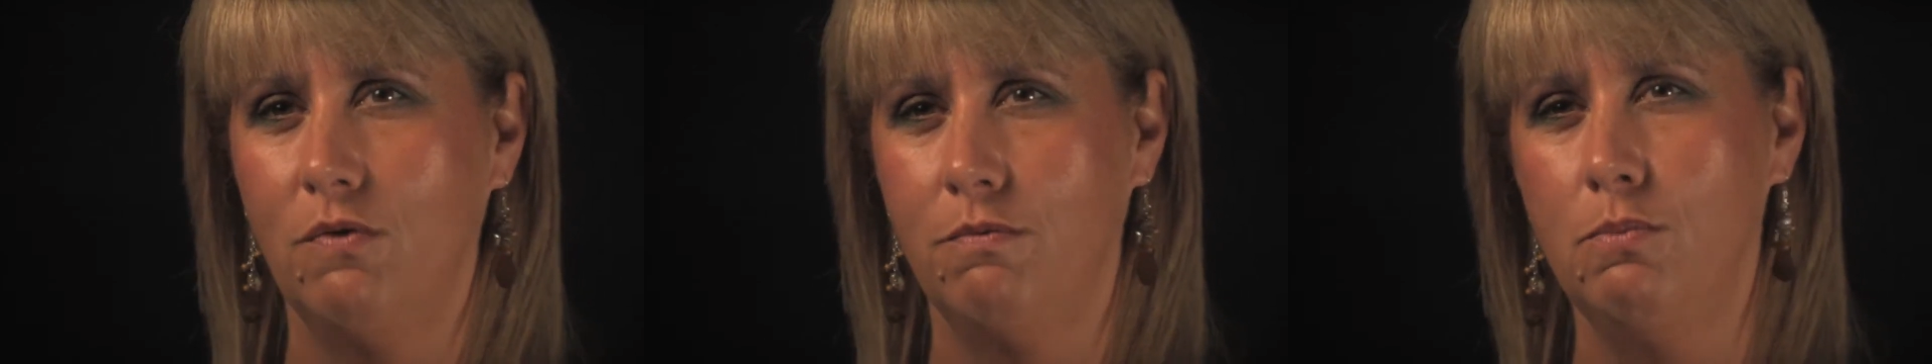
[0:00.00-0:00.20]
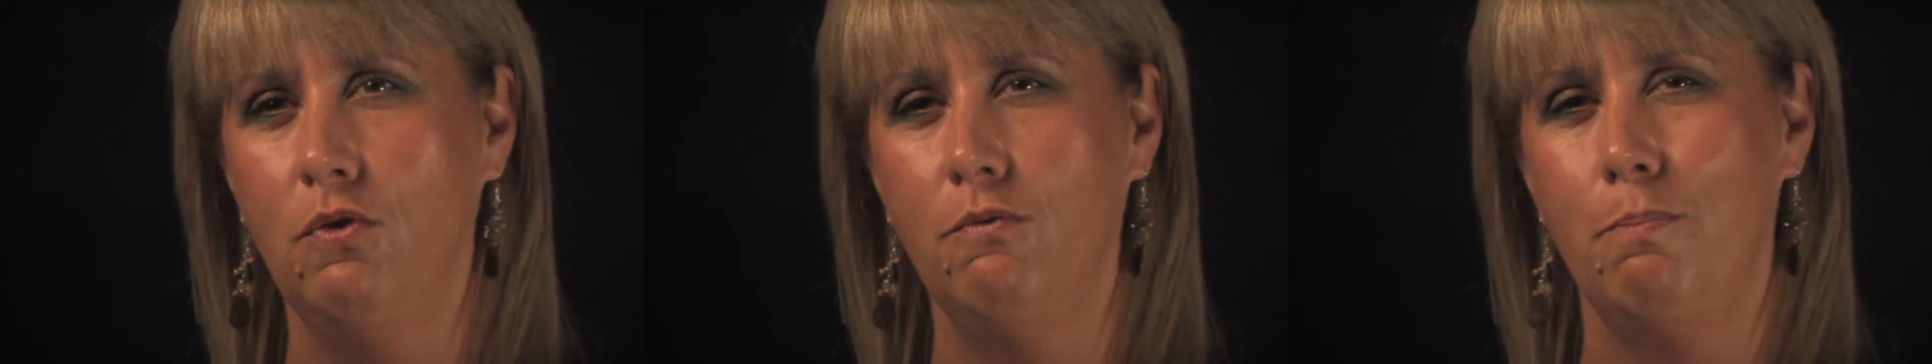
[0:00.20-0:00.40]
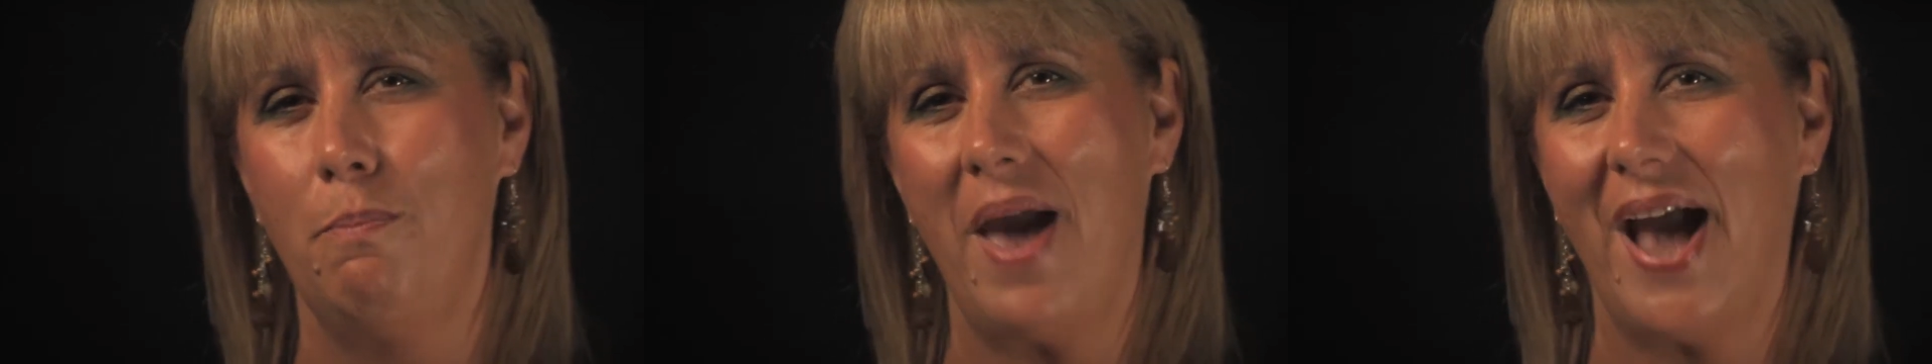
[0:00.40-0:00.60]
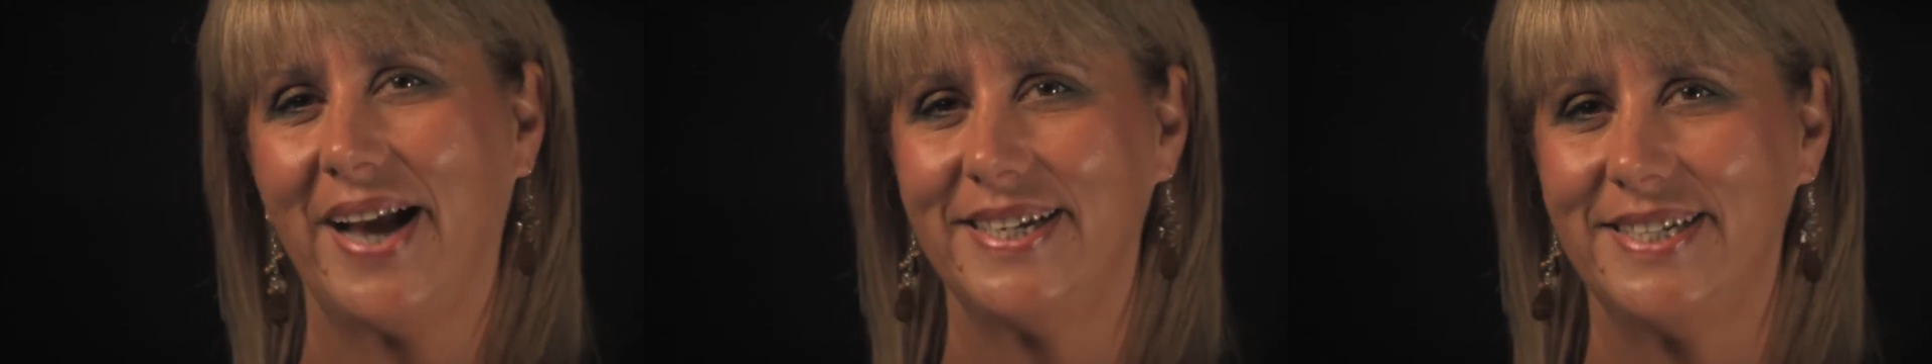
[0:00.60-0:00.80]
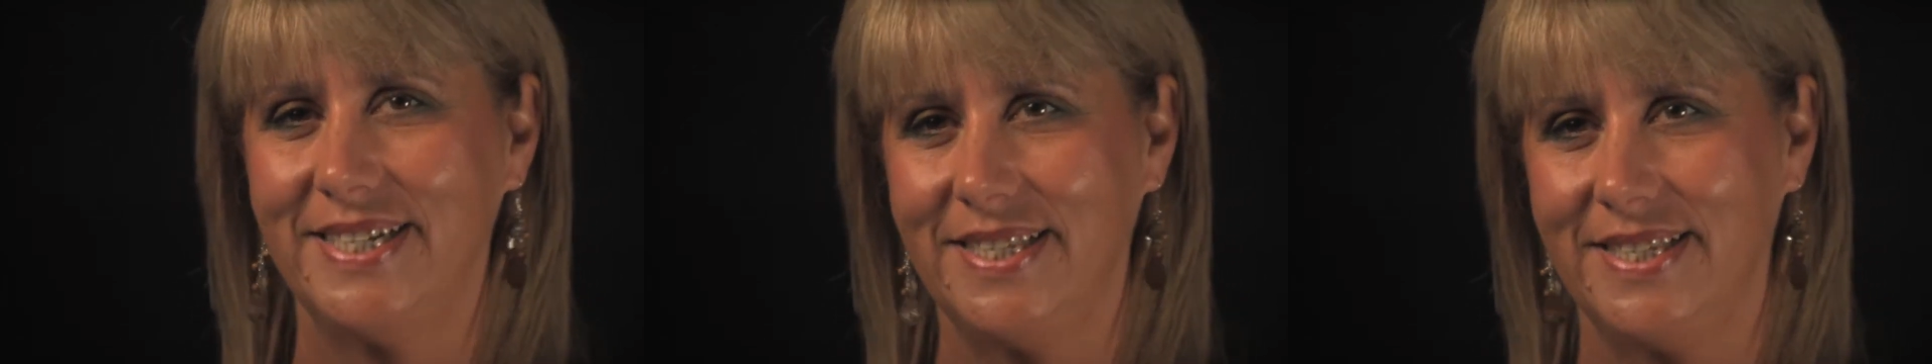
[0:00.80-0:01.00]
have moved
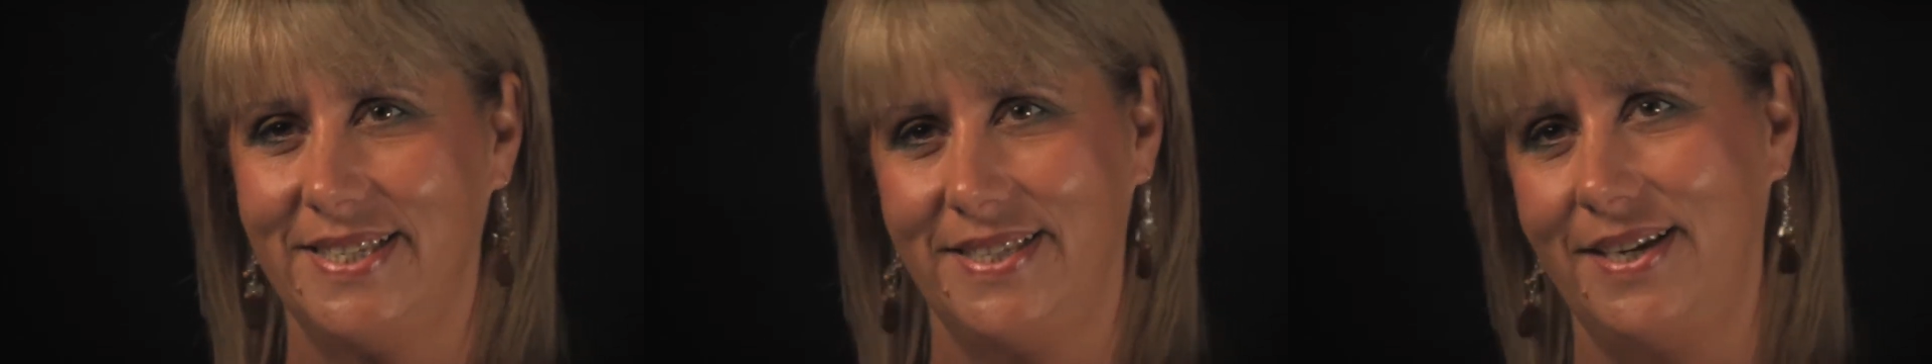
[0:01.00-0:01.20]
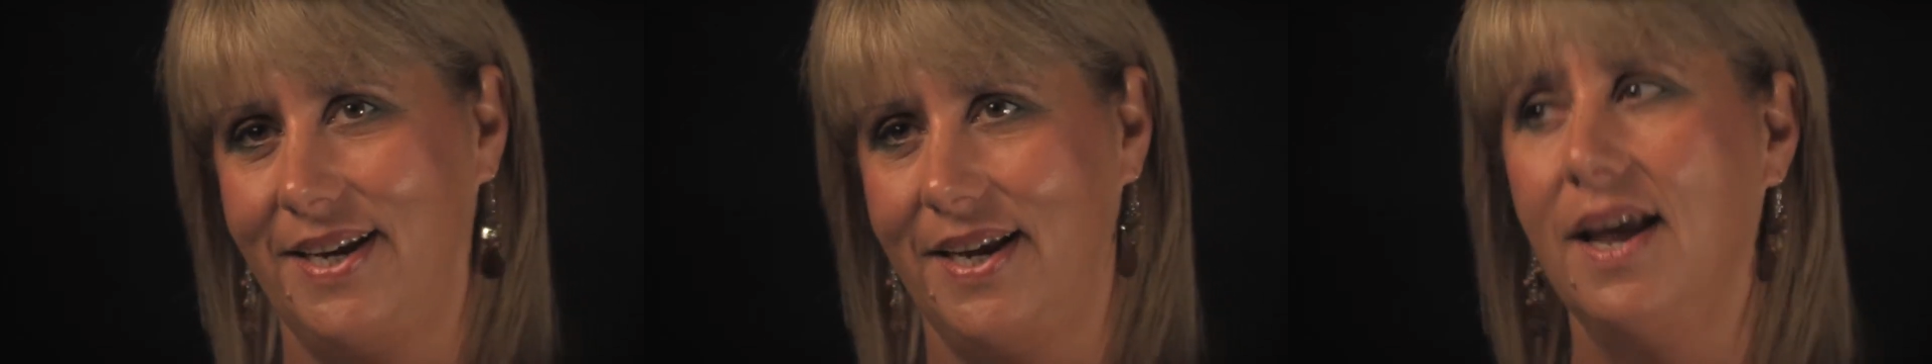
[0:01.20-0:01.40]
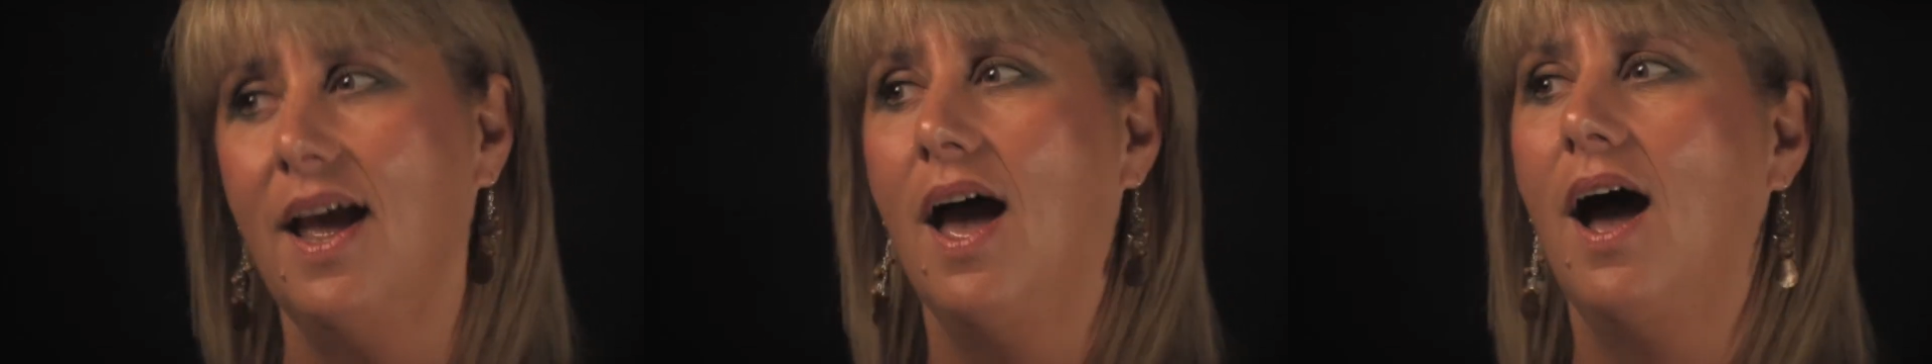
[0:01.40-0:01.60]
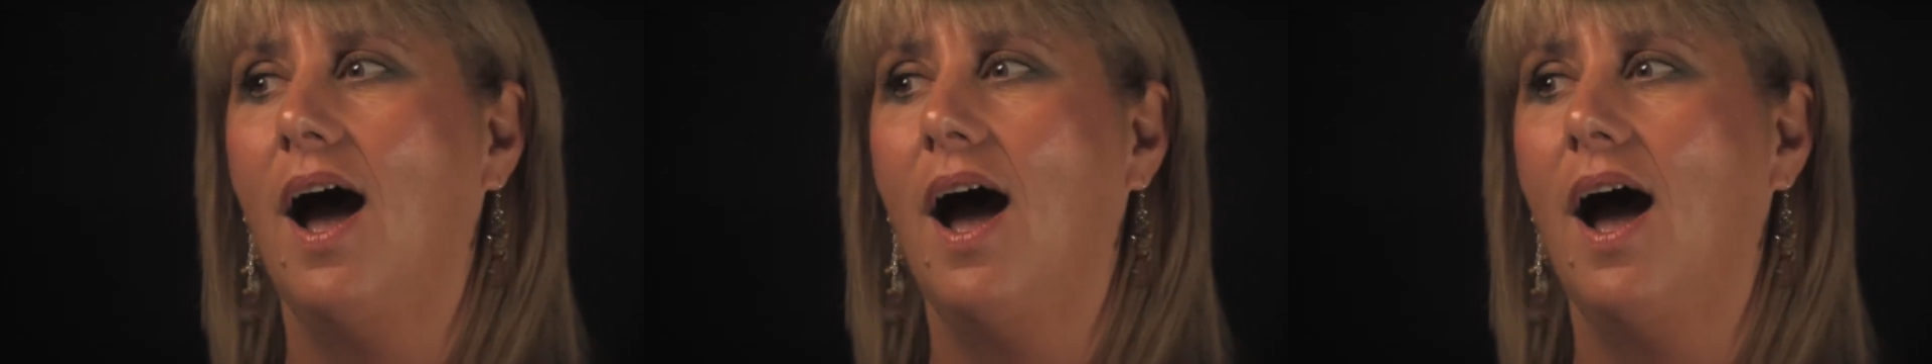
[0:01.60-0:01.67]
back into the city